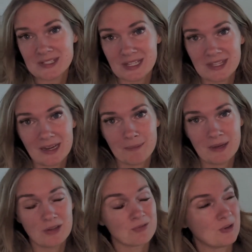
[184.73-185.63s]
set that up
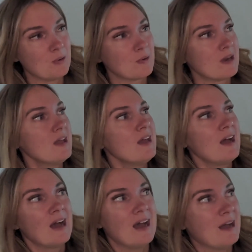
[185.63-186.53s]
on your phone.
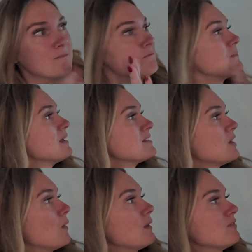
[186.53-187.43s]

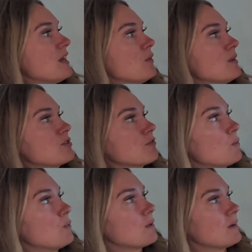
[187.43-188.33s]
So if they go into
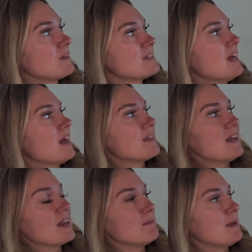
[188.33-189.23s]
rewards,
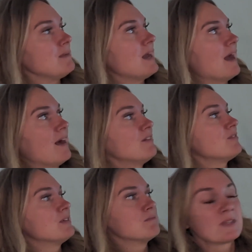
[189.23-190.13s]
they can maybe have
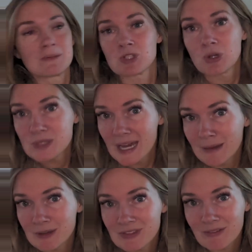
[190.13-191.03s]
some
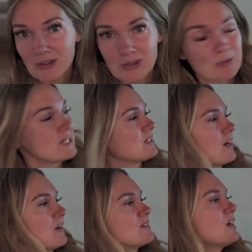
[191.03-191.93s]
showtime if they've earned 3
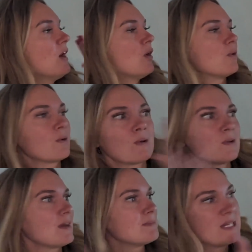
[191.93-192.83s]
stars,
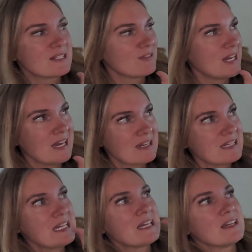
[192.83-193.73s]
or a piece of
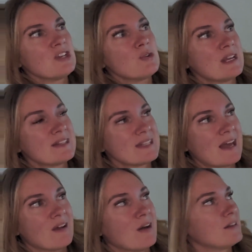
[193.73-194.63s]
candy. You can
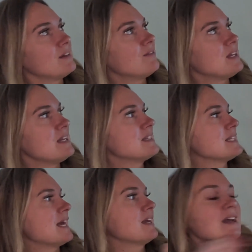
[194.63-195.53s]
set all of these
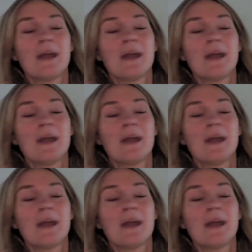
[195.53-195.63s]
like